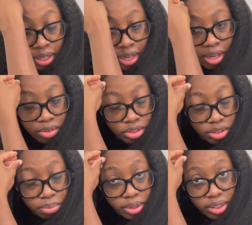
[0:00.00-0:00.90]
now,
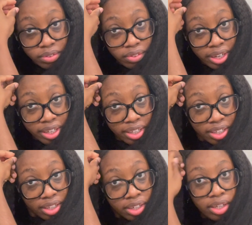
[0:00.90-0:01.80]
just put it right
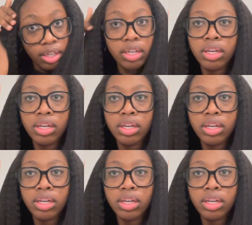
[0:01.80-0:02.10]
here.